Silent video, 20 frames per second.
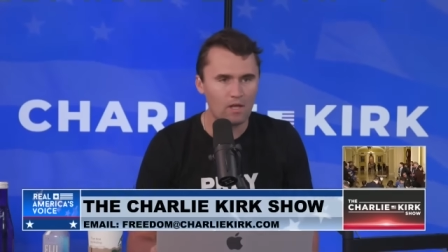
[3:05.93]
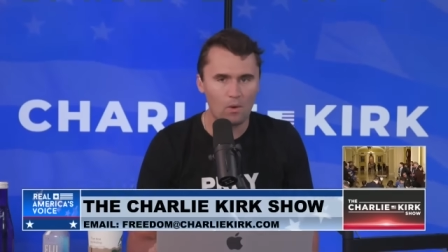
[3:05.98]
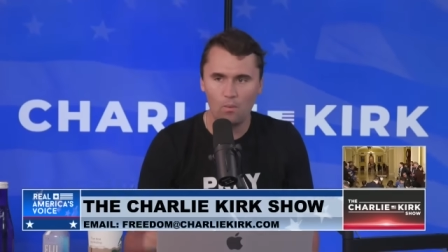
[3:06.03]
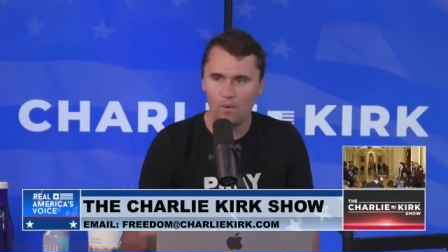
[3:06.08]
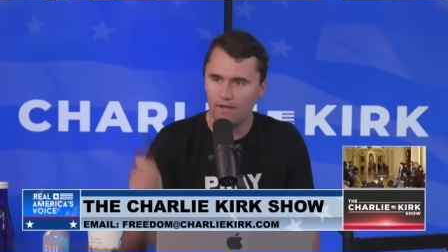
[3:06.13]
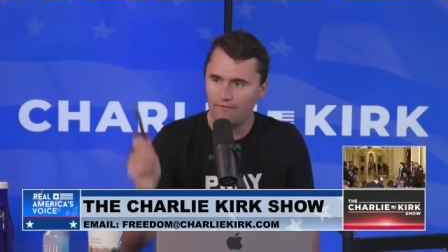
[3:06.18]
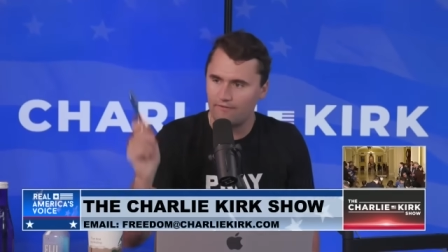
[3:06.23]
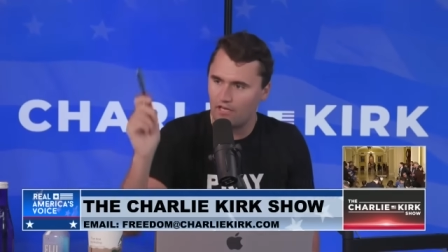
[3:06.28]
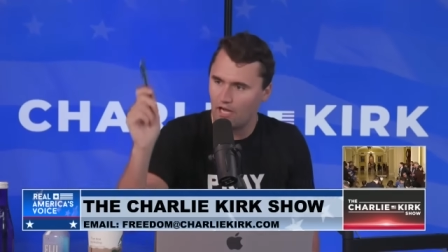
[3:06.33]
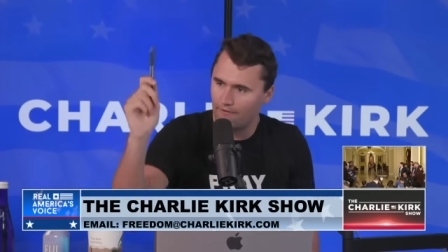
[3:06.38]

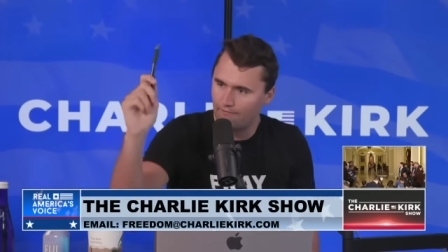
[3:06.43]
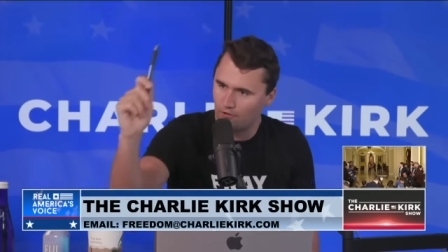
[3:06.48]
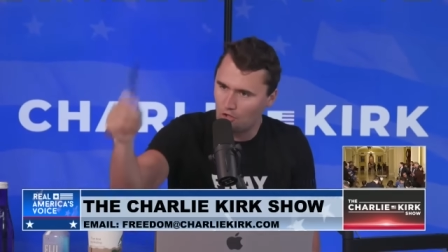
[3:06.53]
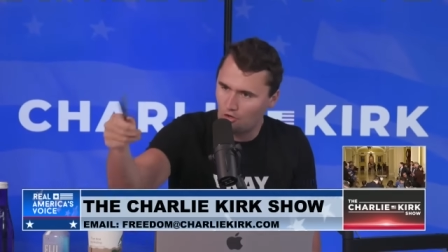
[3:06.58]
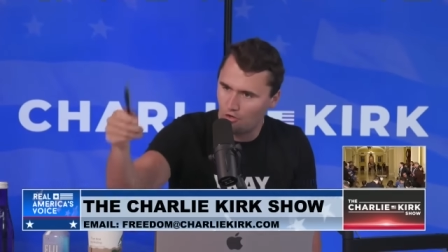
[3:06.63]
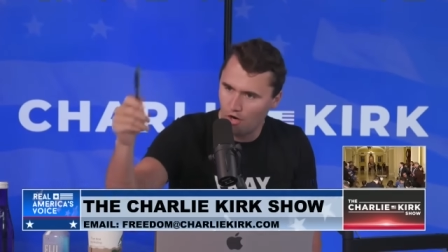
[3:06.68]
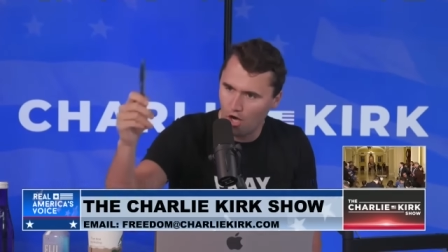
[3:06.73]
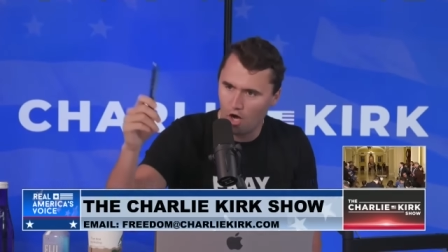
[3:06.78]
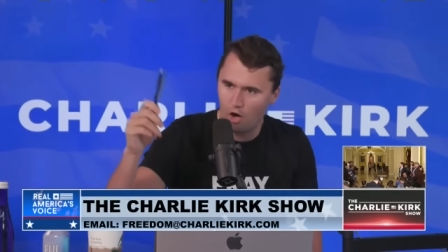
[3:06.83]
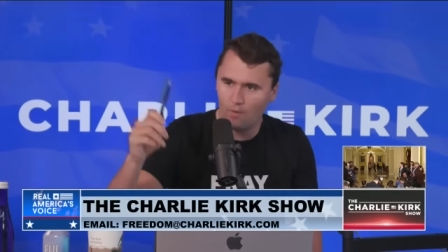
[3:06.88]
Then we have
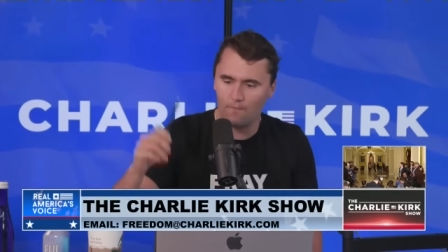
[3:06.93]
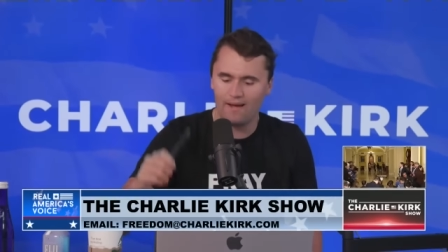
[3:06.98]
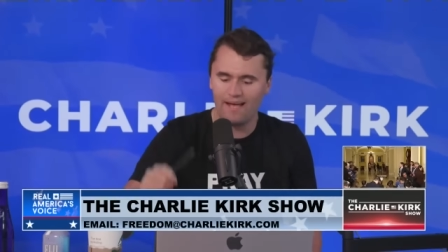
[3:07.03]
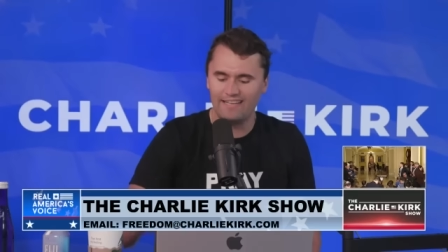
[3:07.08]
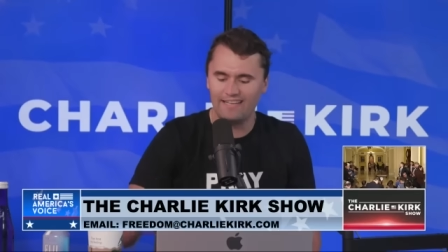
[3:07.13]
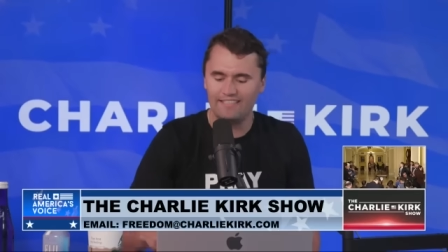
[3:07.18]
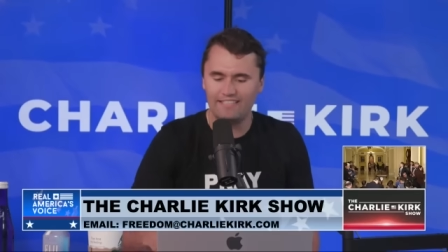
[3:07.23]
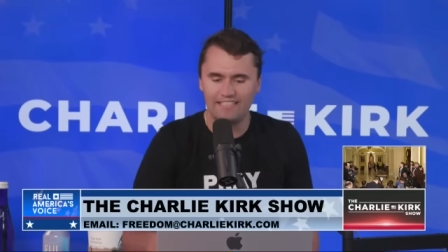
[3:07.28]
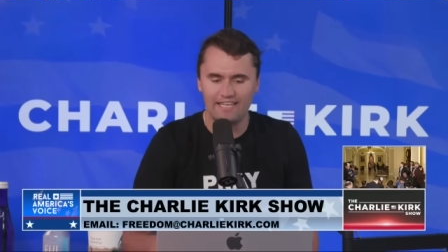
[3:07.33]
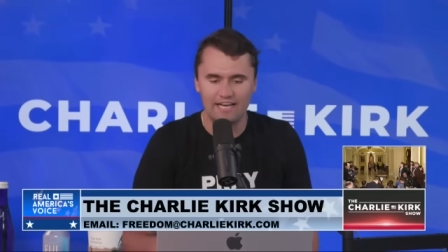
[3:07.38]
Governor Noem
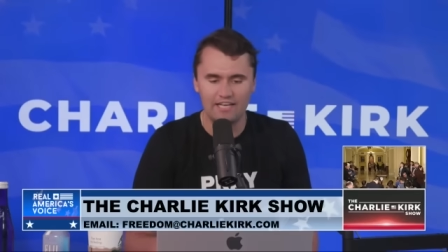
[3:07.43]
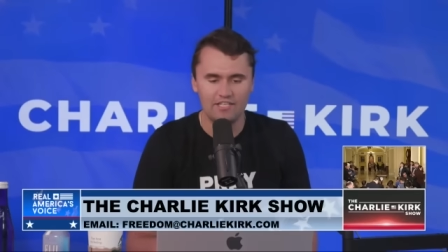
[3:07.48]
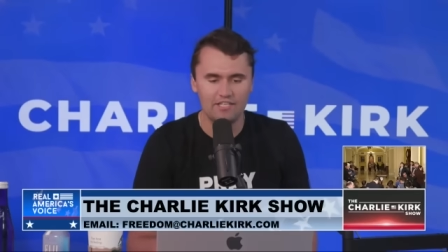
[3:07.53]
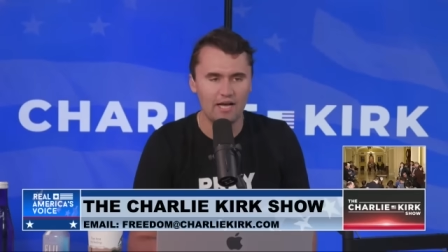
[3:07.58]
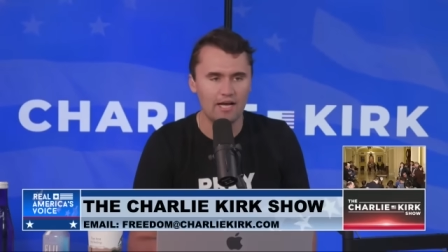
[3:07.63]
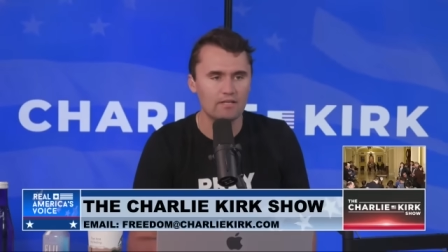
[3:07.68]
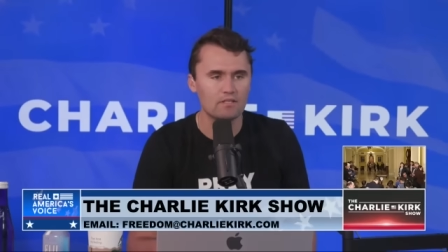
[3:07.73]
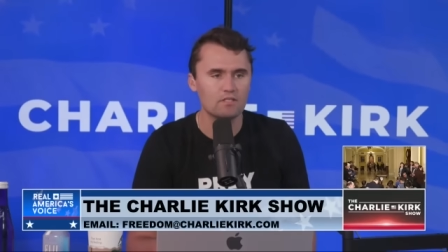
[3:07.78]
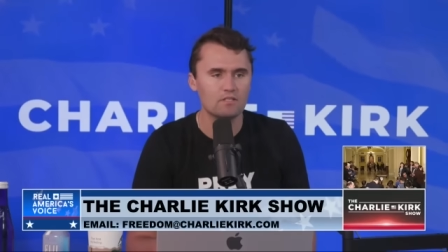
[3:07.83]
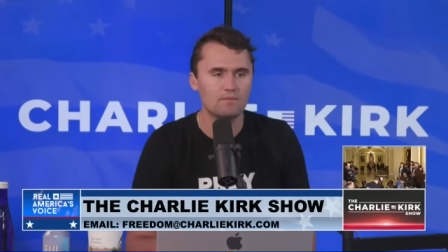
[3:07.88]
at
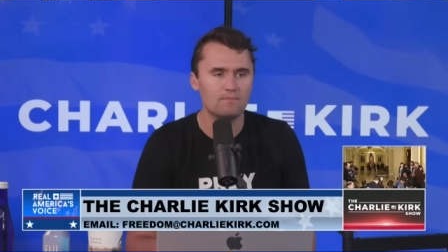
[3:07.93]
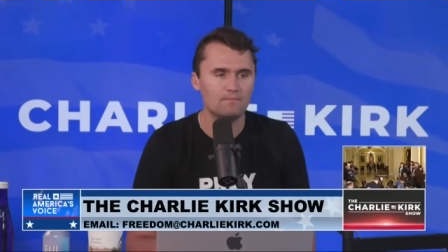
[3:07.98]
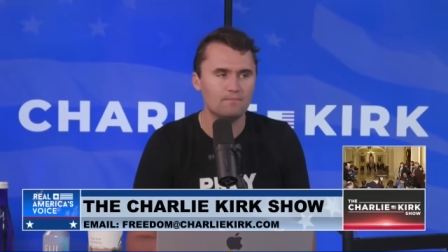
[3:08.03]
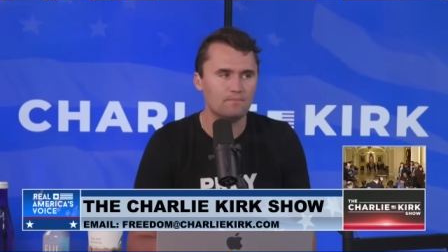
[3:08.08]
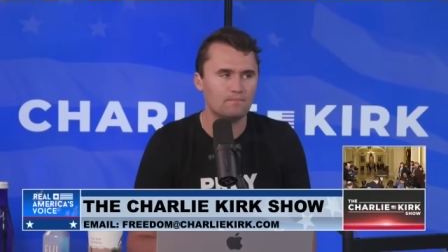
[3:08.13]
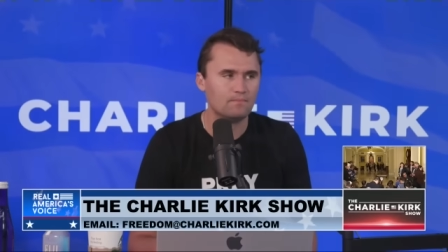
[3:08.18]
DHS.